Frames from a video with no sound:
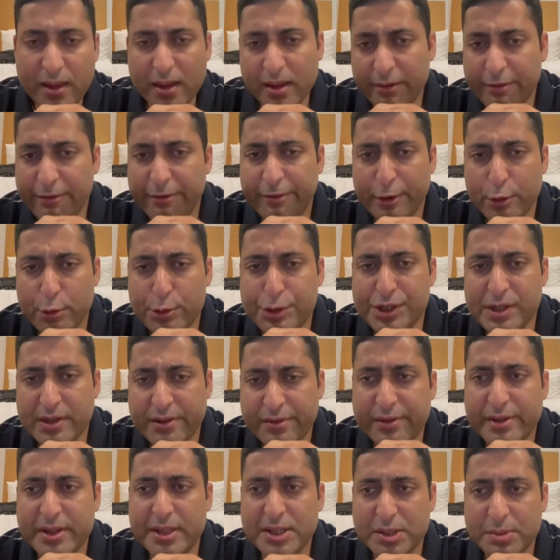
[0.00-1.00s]
Few
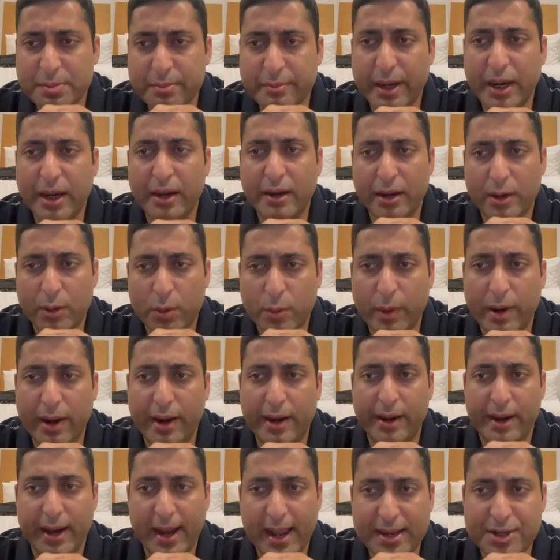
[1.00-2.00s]
children may
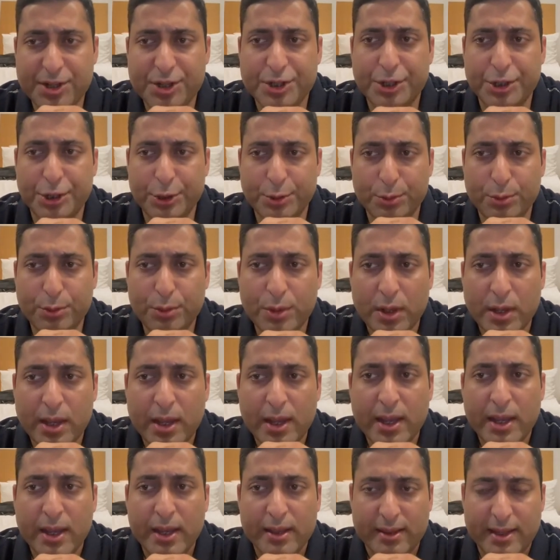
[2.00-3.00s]
require HDU,
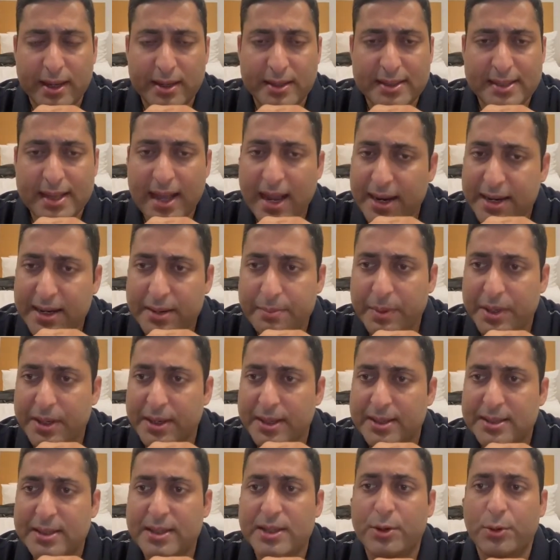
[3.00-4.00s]
that is high
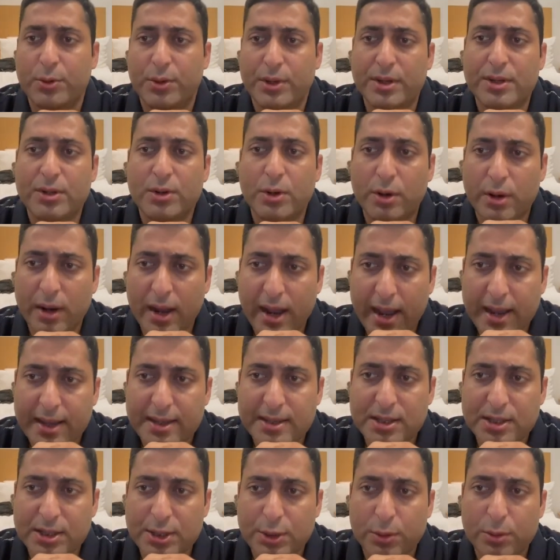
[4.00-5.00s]
dependency unit, or
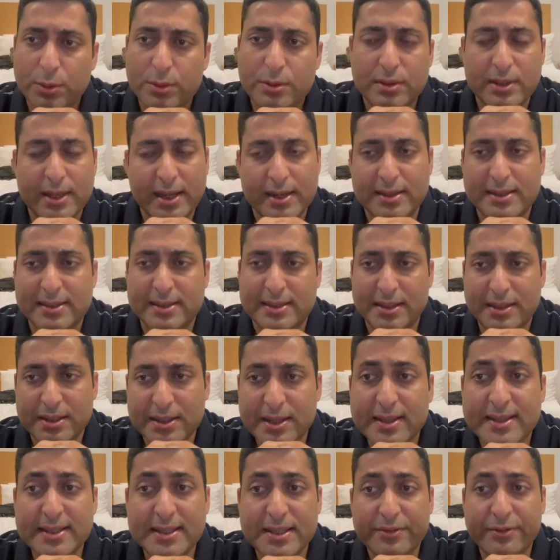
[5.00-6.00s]
ICU, that is
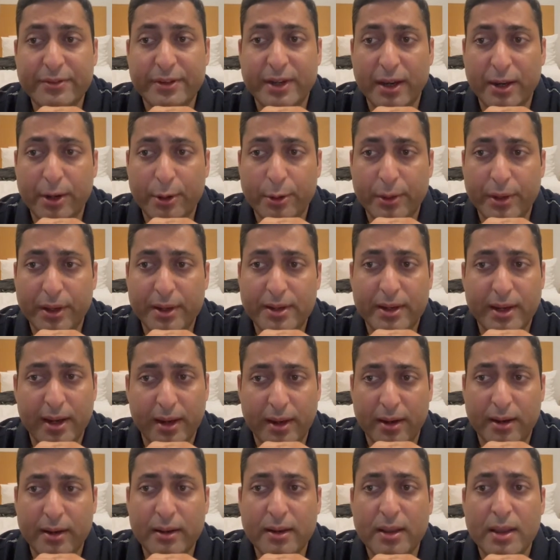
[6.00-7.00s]
intensive care unit
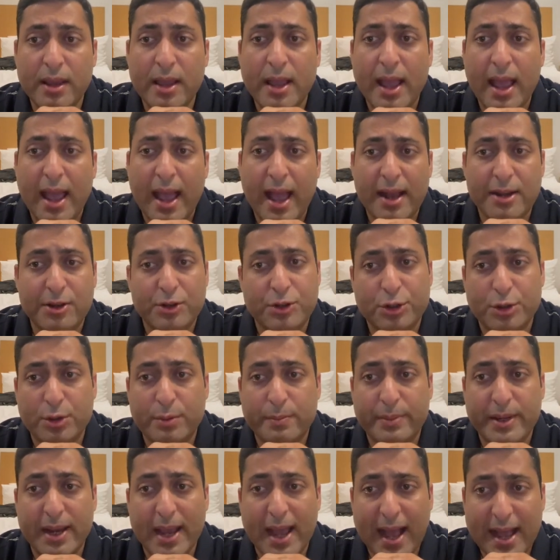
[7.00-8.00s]
care, and
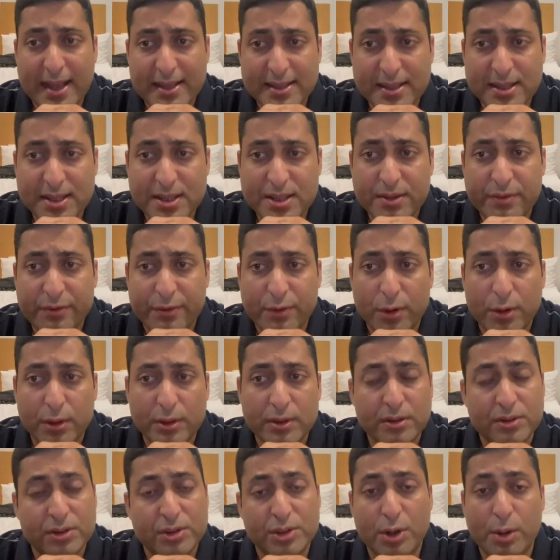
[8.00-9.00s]
should be assessed for
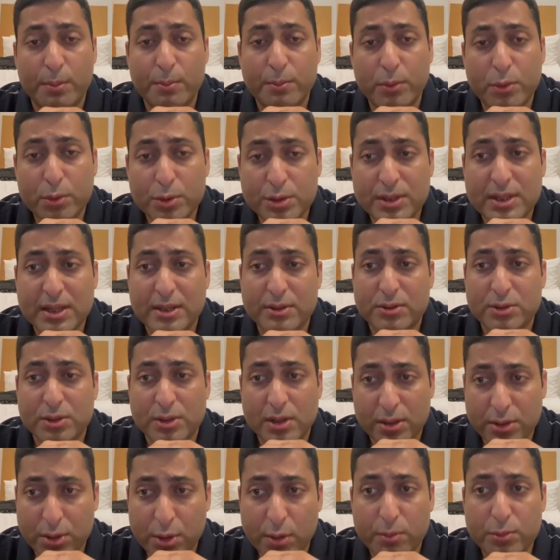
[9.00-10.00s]

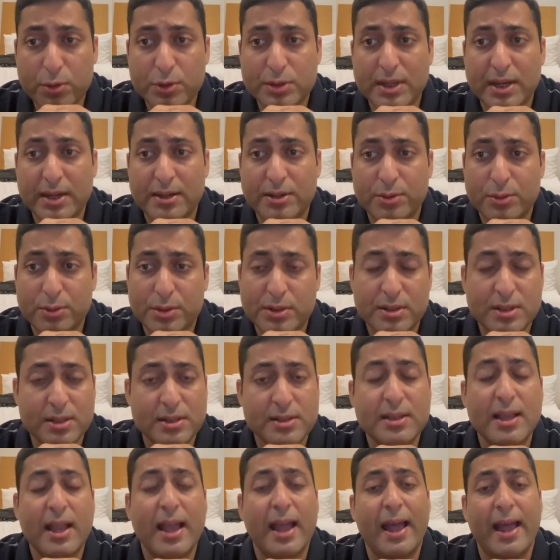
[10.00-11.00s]

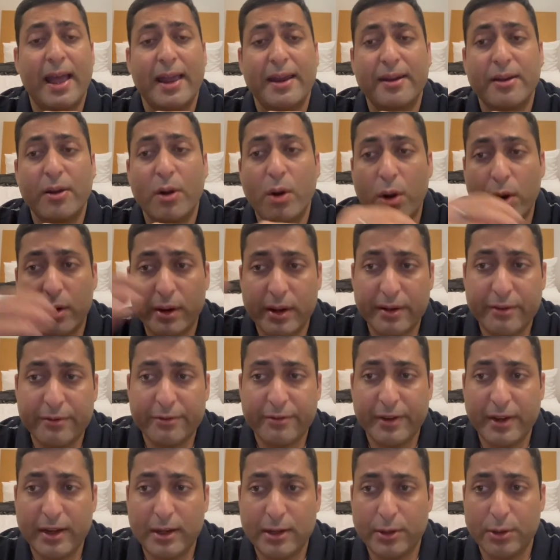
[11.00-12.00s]
thrombocytosis and organ
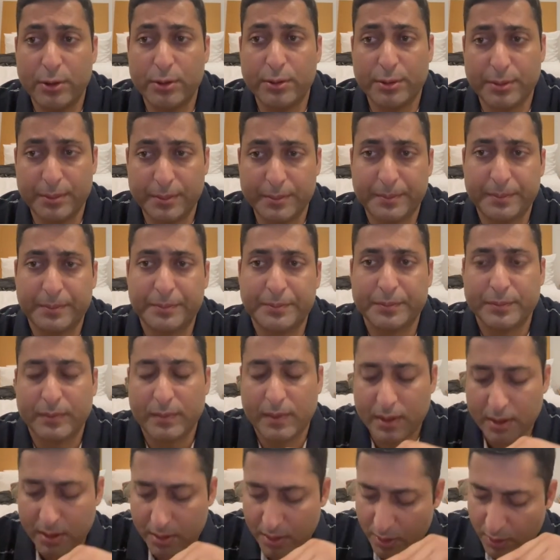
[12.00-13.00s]
failure.
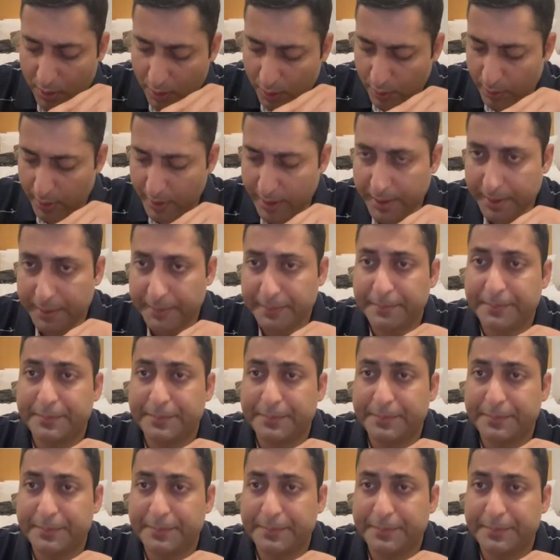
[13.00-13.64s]
Okay.